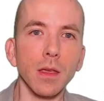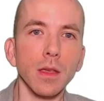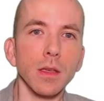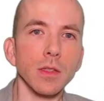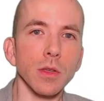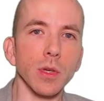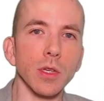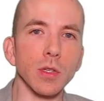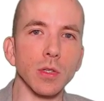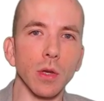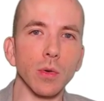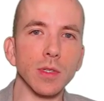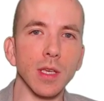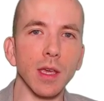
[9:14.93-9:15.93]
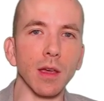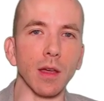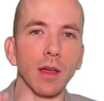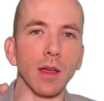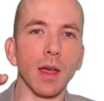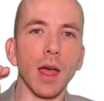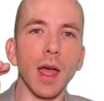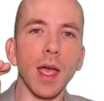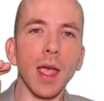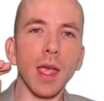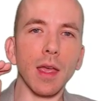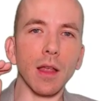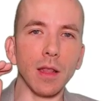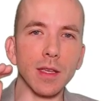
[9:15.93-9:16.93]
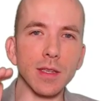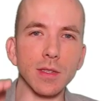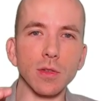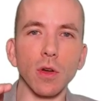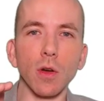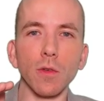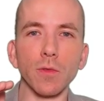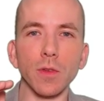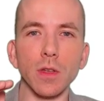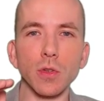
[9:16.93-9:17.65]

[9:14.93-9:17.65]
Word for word: So it shows here a list of